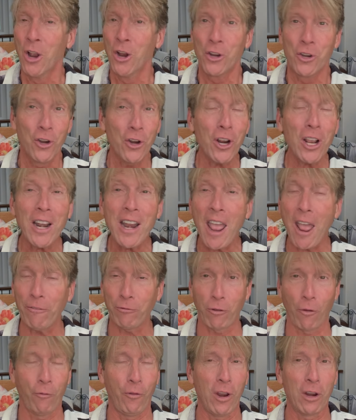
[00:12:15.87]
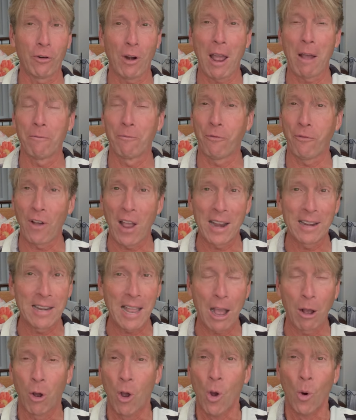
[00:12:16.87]
You're going to have to figure out and find
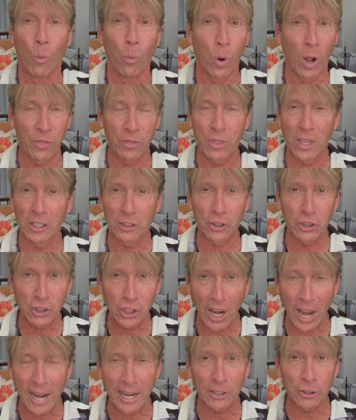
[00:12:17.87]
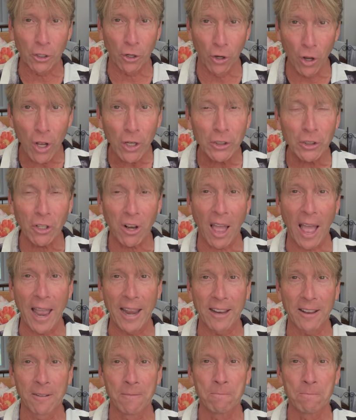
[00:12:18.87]
out what this change looks like.